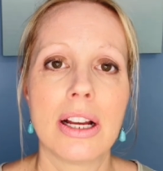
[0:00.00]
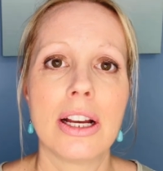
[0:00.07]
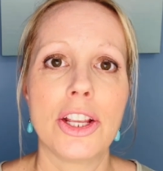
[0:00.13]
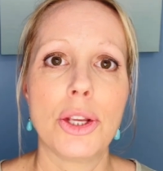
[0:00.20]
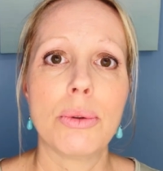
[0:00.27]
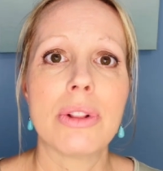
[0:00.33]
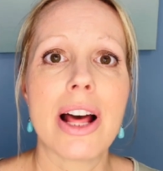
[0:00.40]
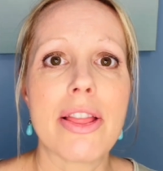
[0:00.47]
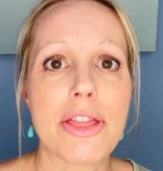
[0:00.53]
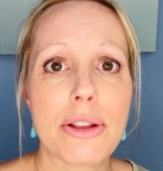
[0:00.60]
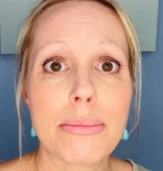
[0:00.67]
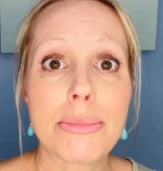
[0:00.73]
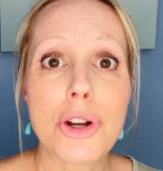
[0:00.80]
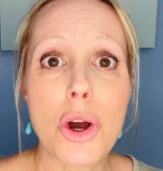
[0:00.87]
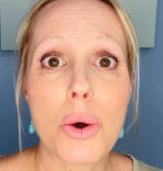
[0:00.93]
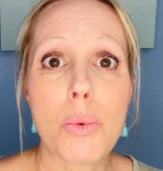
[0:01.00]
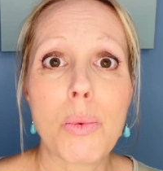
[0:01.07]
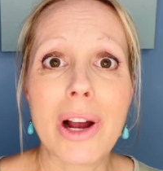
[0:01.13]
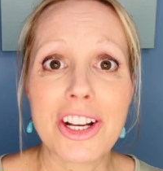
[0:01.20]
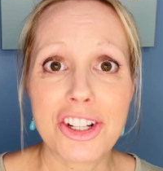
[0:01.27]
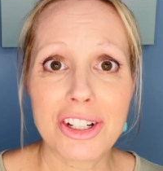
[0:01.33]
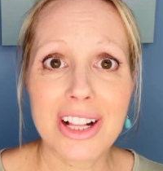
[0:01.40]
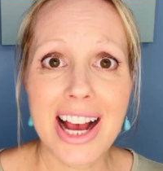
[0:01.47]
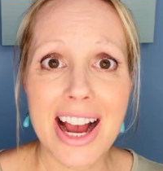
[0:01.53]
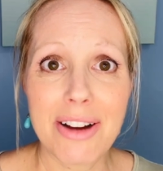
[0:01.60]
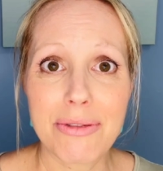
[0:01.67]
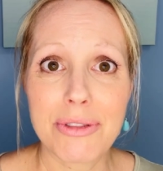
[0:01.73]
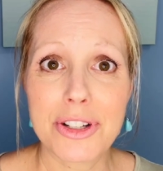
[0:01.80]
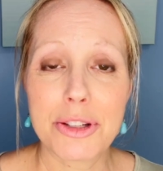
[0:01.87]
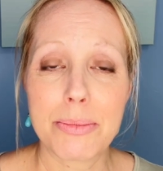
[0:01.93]
you let them know when you'll have
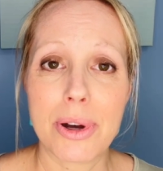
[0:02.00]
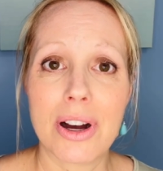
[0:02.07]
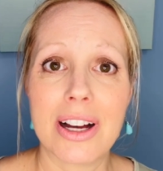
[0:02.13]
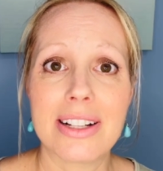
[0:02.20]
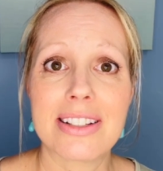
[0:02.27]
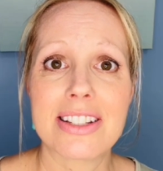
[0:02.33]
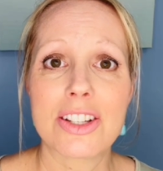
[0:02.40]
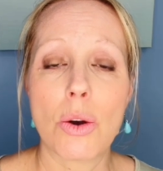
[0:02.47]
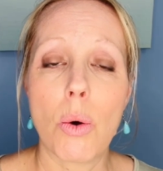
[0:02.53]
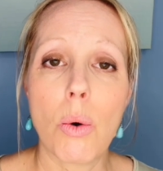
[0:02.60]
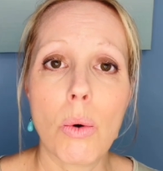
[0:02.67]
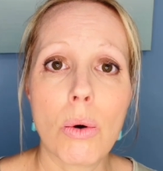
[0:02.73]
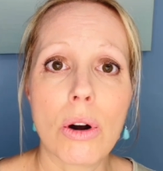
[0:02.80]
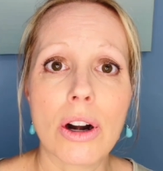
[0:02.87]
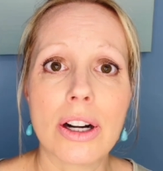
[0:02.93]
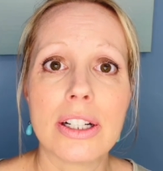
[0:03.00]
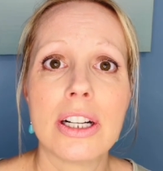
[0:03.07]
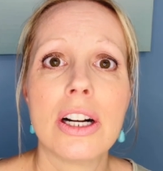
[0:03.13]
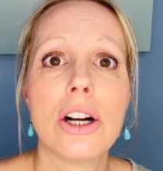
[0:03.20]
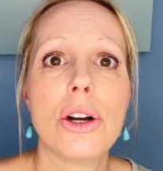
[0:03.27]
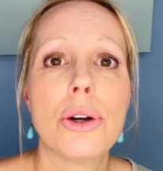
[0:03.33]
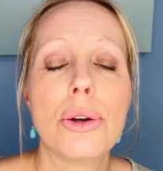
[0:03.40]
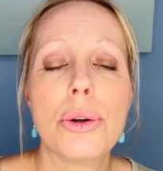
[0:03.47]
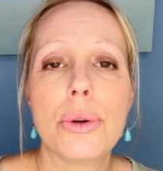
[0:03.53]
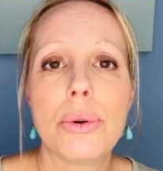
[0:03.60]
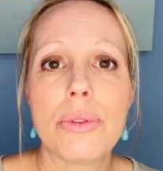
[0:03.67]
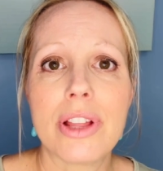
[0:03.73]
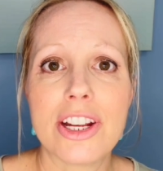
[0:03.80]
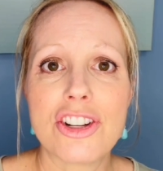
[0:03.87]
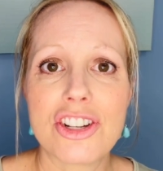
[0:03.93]
a response or who
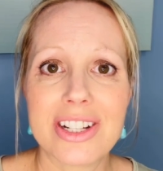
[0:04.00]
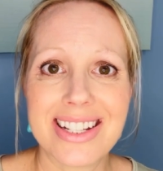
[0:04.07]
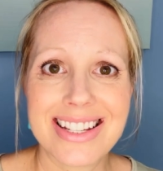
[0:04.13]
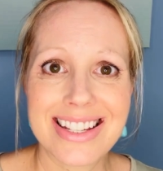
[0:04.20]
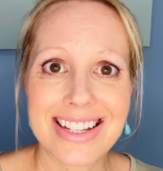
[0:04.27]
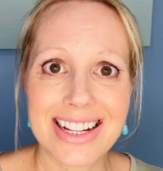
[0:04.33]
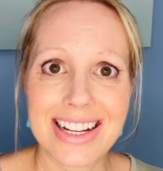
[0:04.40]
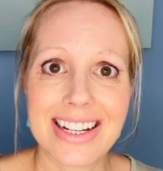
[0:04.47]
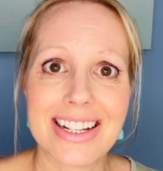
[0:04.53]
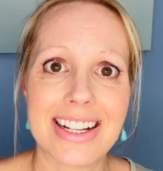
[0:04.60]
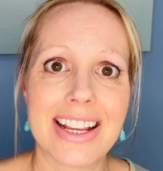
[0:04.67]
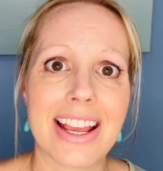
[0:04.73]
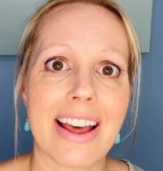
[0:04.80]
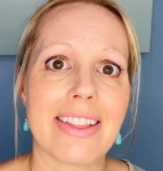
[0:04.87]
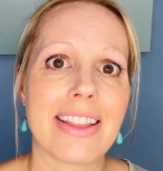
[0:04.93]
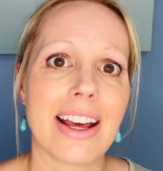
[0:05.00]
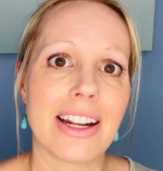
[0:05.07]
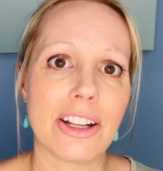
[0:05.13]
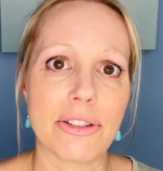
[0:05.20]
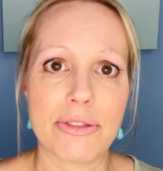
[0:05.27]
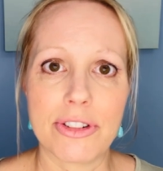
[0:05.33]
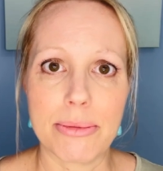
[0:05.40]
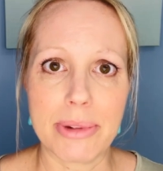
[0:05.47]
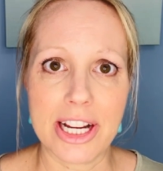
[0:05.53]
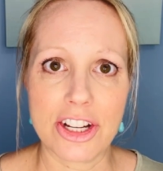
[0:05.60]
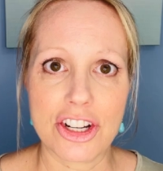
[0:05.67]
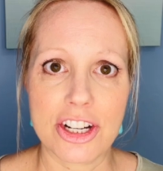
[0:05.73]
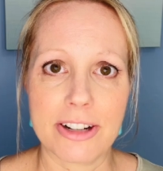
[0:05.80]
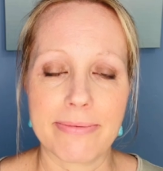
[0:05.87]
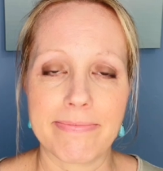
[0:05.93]
they should see to get that information.